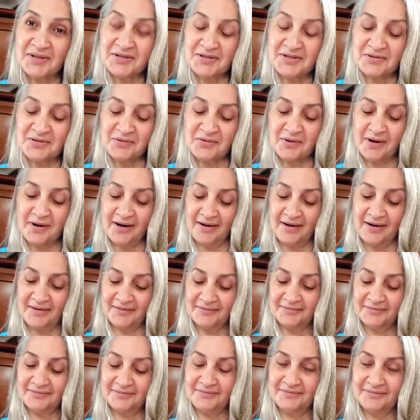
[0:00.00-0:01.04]
story.
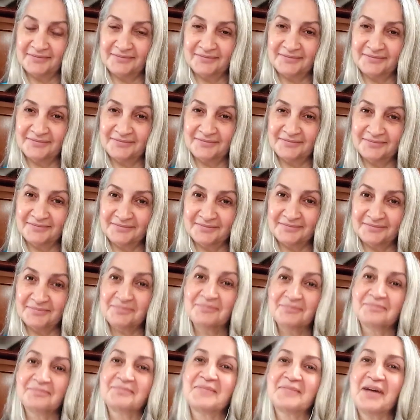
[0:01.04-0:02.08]

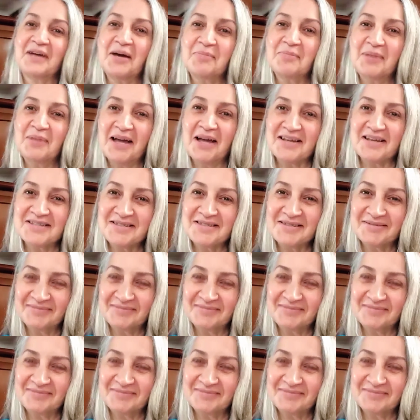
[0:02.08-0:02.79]
God bless.